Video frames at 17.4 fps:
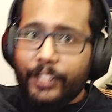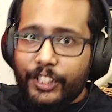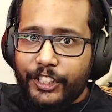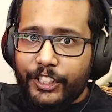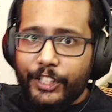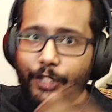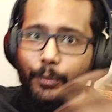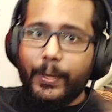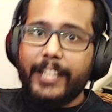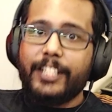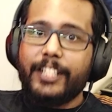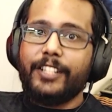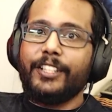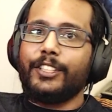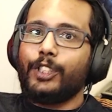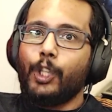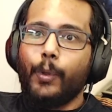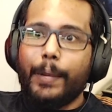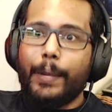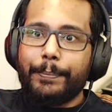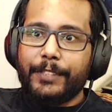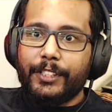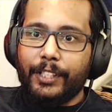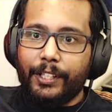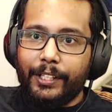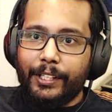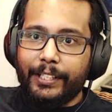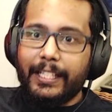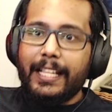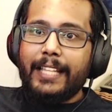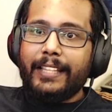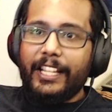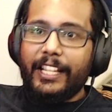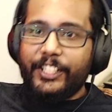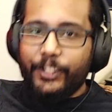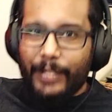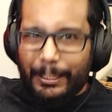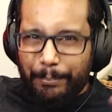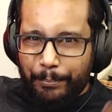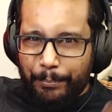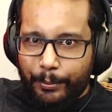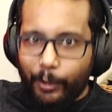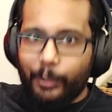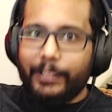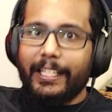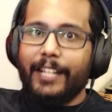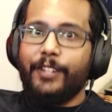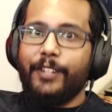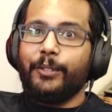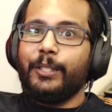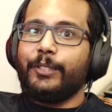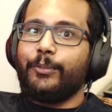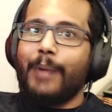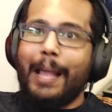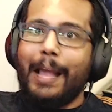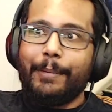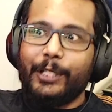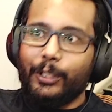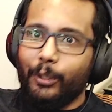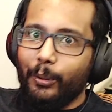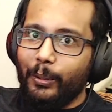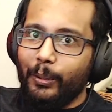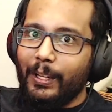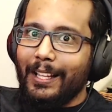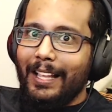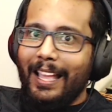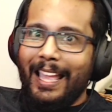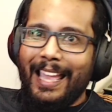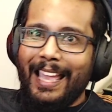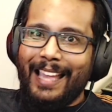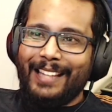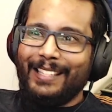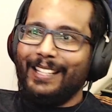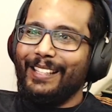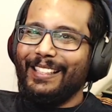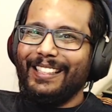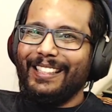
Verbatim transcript: The situation is so absurd that you get pulled into this rabbit hole and